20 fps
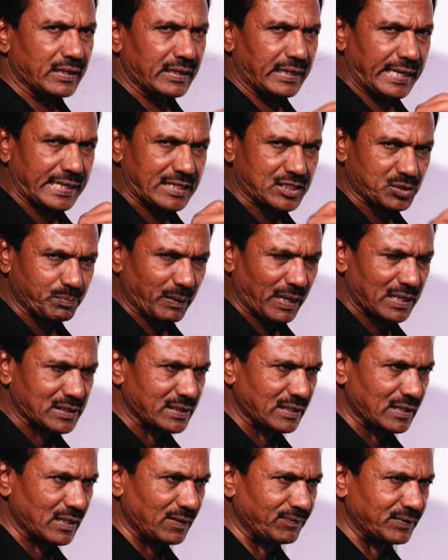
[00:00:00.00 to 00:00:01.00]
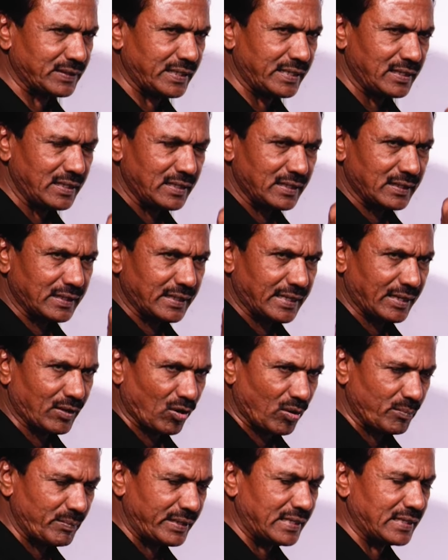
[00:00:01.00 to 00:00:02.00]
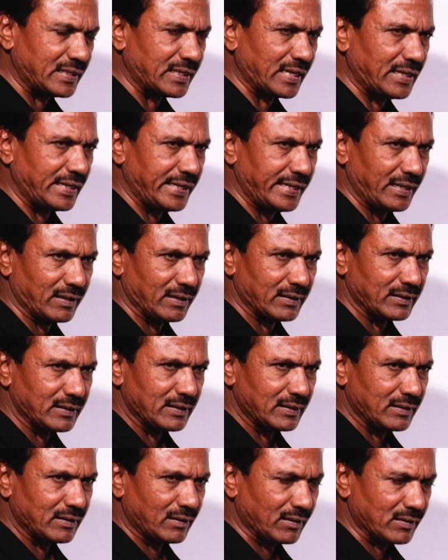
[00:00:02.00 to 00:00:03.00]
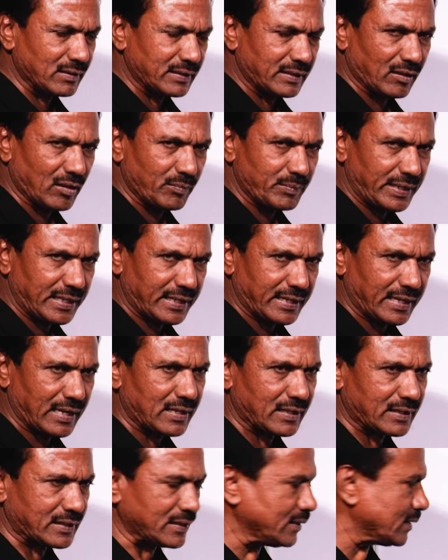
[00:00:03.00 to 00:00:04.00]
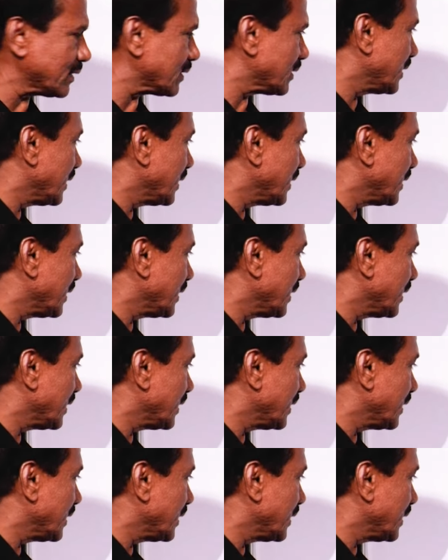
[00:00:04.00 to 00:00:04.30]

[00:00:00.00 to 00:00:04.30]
Expression of the dominant allele or dominant character